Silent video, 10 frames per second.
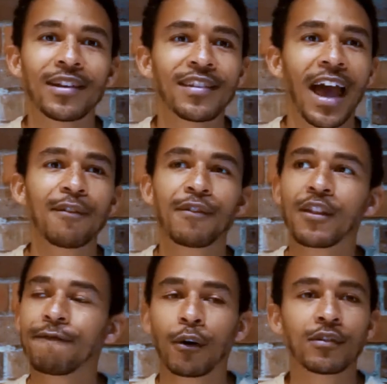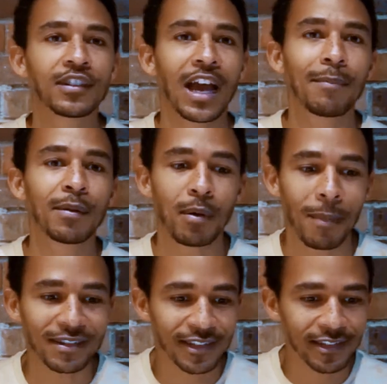decided for the first time to put
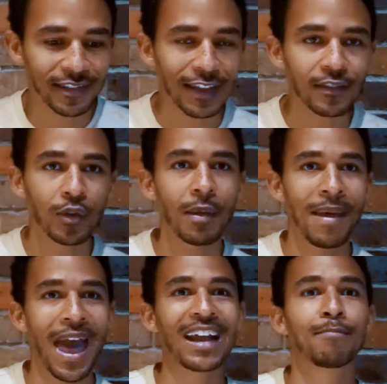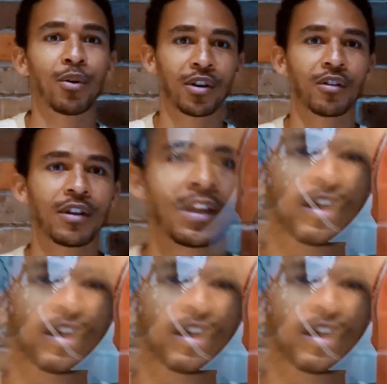my success on the back burner